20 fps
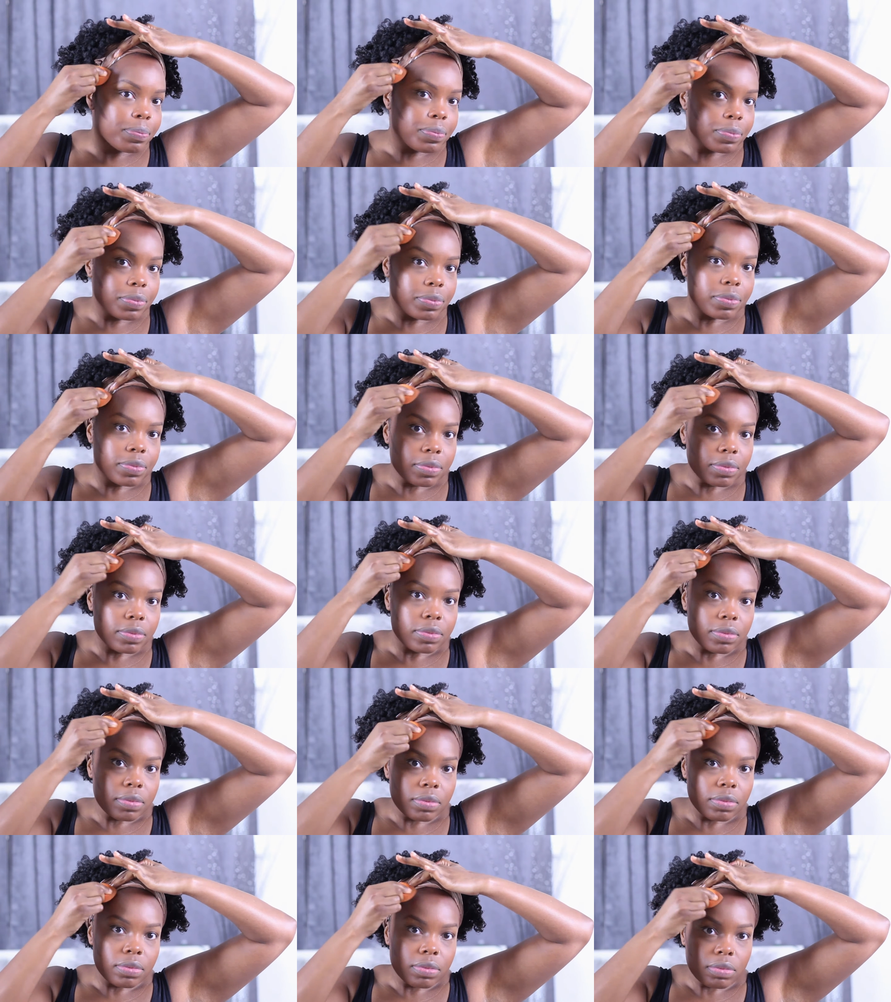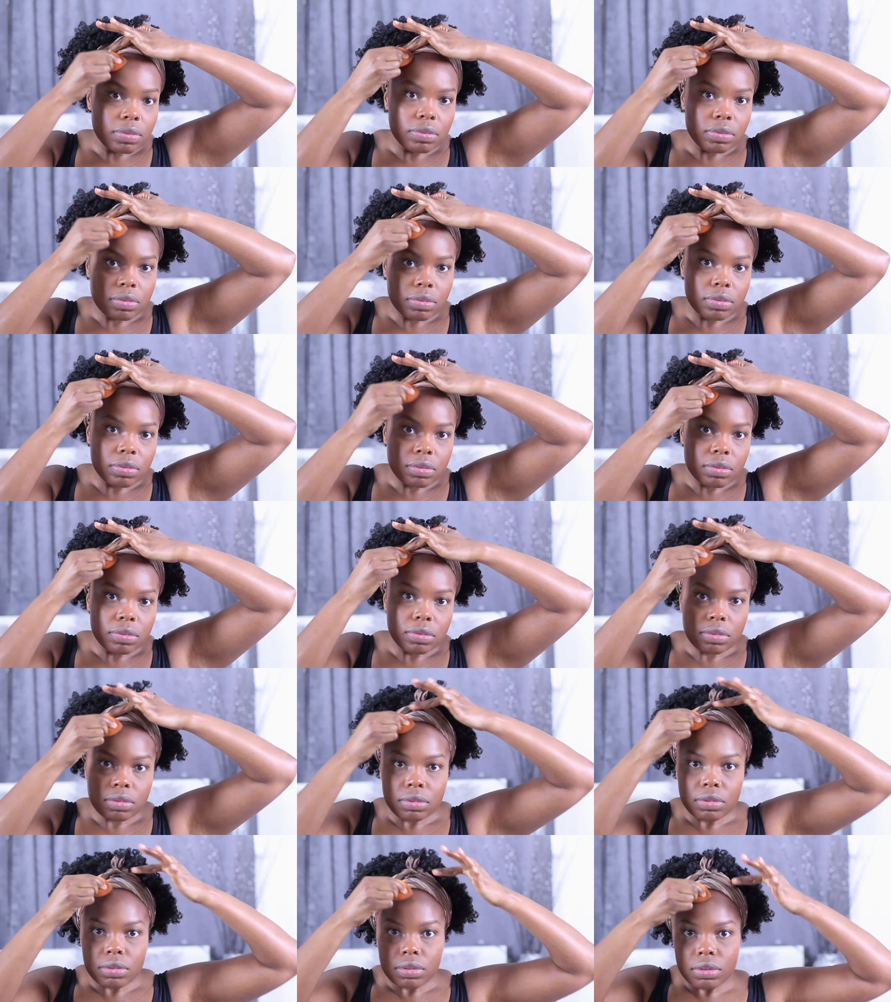
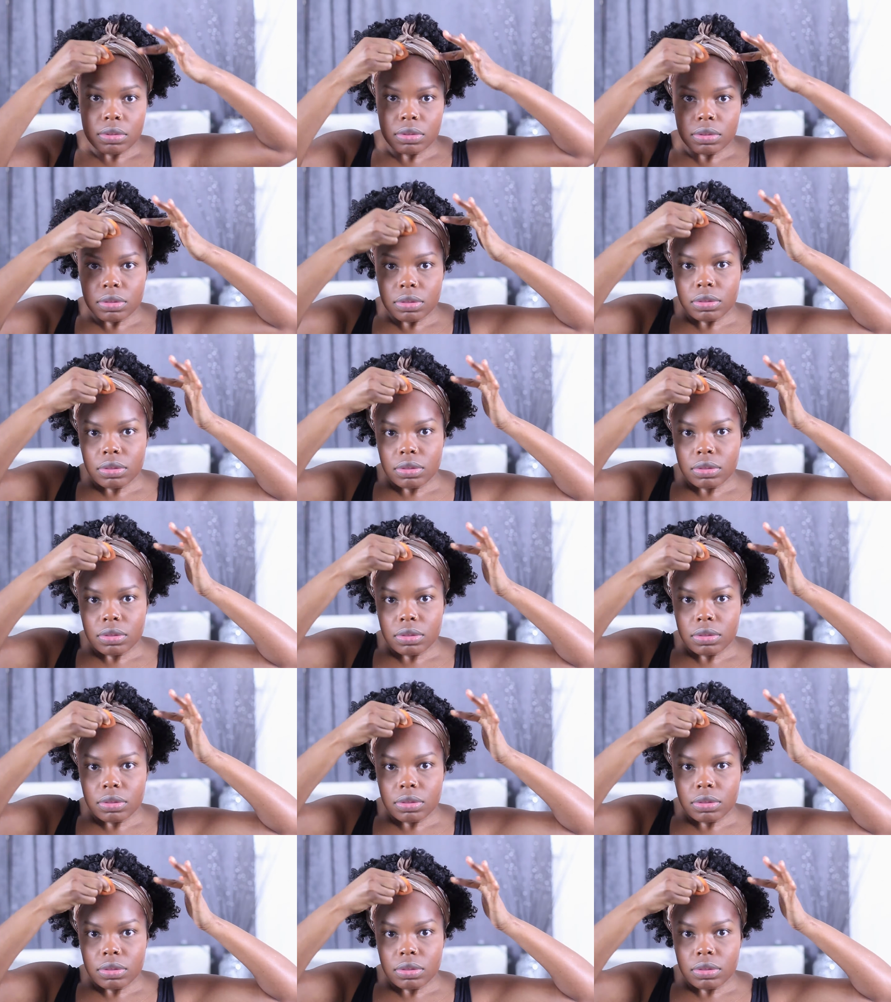[no speech]